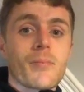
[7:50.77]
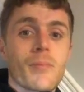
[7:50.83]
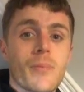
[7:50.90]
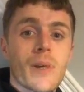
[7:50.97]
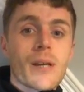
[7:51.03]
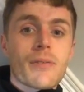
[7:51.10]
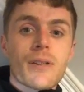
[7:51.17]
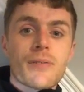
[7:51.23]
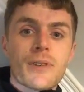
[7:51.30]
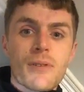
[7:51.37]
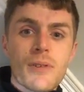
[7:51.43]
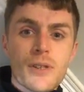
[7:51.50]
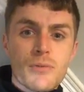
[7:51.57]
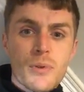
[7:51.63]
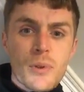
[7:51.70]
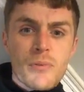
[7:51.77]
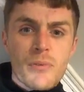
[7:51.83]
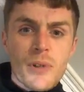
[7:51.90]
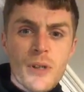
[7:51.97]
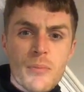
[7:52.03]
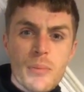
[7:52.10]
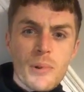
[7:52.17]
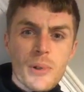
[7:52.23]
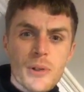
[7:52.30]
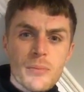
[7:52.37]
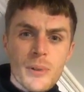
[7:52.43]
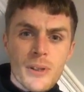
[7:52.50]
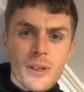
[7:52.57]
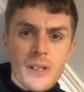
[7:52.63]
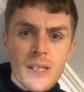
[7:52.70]
even if there is room for
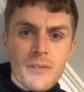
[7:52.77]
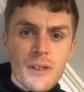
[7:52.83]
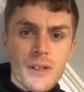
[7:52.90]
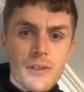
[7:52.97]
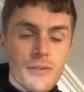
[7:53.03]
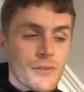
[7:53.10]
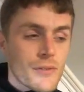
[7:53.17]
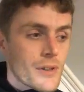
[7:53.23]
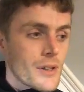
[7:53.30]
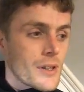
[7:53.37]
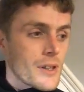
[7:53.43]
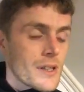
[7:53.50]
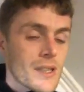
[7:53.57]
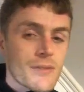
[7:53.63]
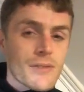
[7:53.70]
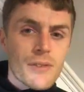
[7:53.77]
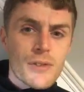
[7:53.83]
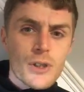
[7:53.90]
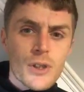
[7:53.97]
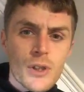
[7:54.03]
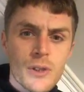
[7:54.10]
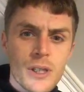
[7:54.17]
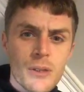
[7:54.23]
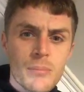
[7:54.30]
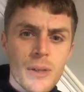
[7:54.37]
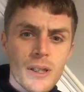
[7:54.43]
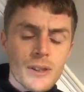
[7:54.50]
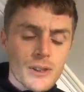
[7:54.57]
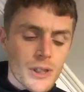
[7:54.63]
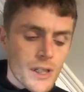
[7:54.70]
improvement, even if you do need
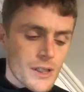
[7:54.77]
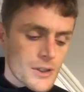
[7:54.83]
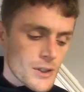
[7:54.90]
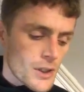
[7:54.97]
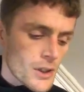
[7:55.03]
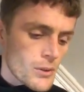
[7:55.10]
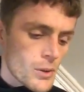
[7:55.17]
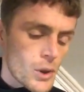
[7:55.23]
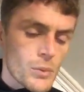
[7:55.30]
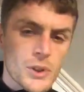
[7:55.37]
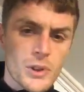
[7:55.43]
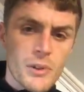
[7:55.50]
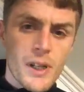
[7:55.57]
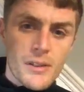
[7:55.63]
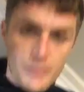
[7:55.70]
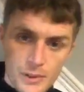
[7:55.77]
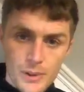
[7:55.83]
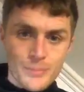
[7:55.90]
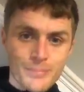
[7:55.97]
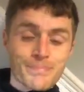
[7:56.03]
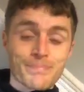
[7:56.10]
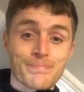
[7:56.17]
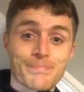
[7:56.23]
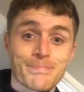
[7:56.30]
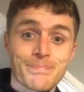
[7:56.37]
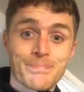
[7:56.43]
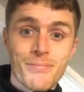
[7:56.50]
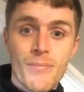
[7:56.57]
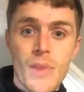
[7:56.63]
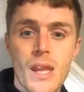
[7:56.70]
big change, you know, always grateful.
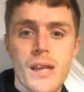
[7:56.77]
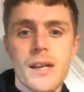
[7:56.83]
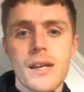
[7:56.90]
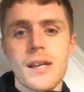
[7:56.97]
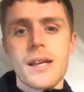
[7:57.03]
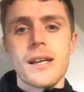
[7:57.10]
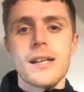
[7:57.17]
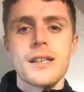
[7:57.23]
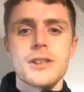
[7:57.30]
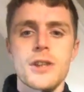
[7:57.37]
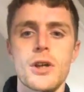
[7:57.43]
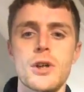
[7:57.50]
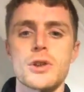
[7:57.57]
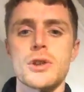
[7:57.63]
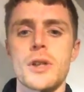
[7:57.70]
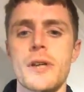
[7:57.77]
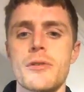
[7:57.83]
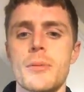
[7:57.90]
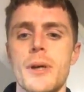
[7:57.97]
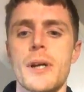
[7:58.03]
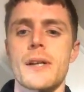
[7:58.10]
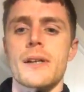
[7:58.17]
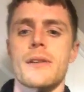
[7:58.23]
See you all soon, everybody.